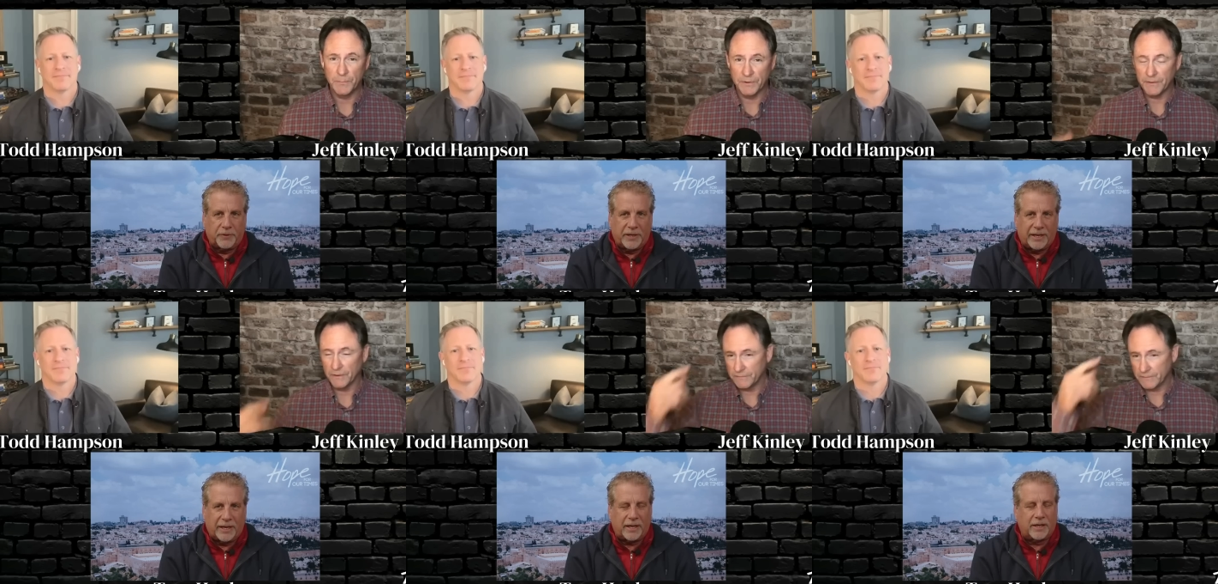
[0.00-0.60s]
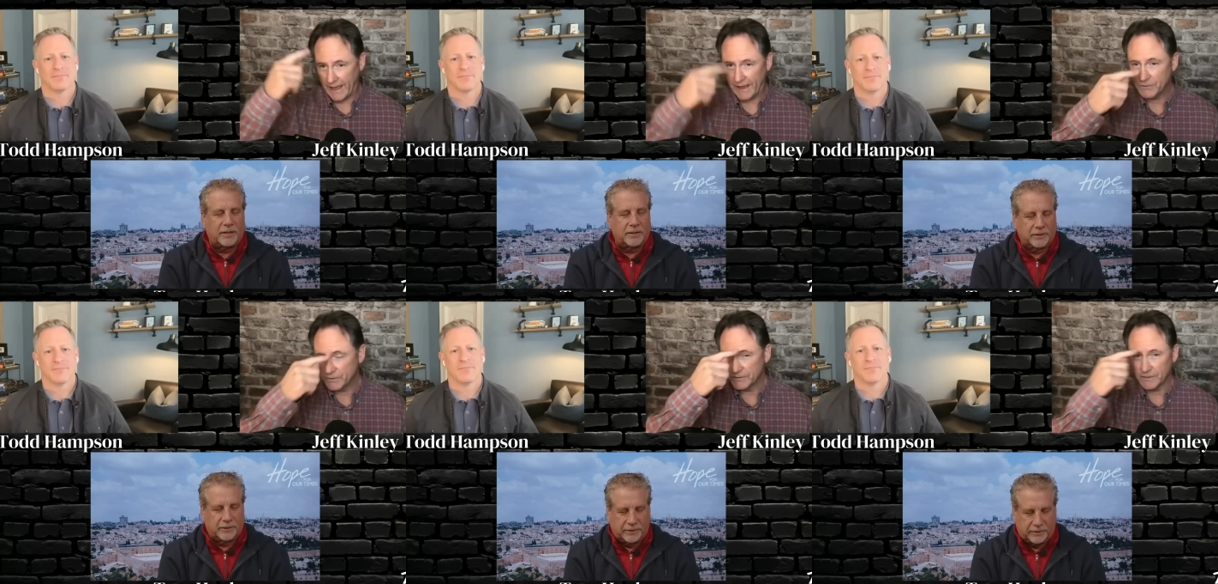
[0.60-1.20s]
Speaker 1: those
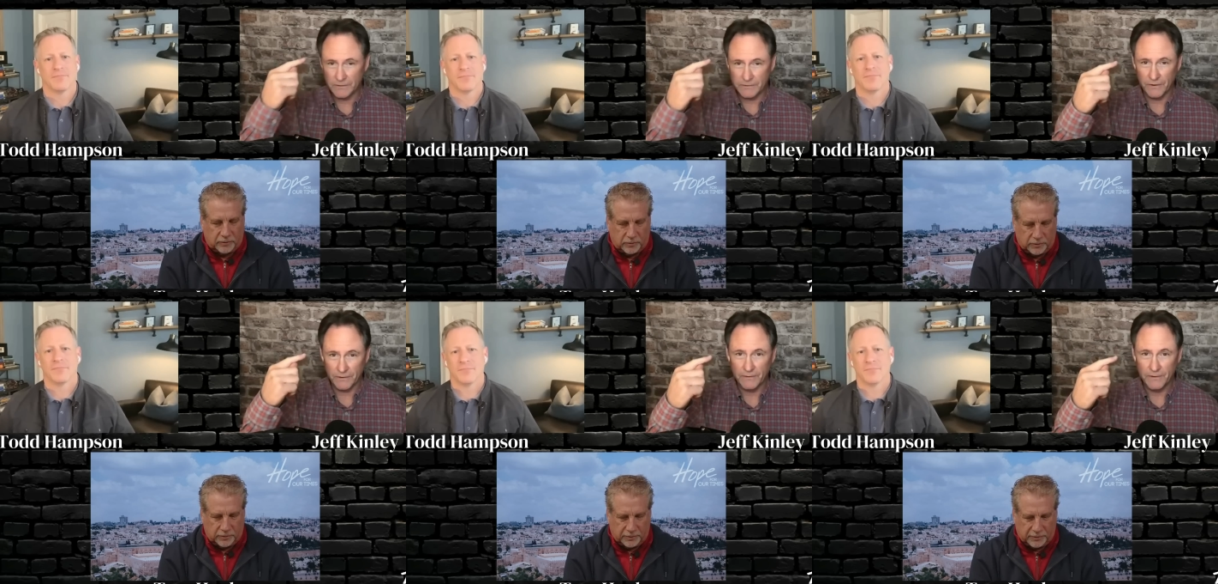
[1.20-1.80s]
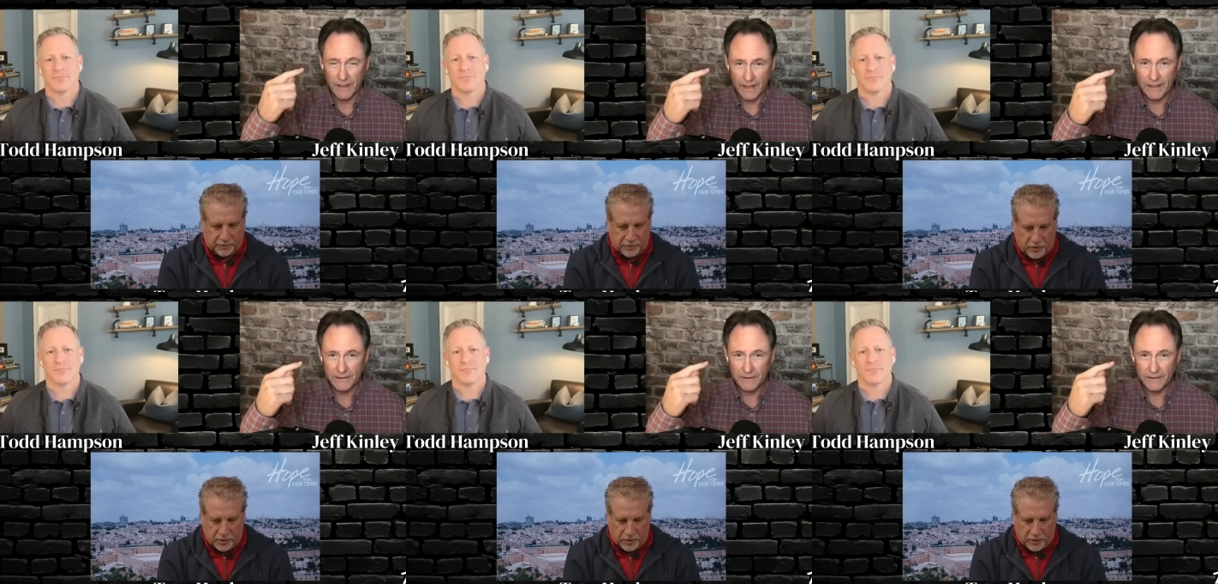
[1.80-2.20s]
ashes on your head,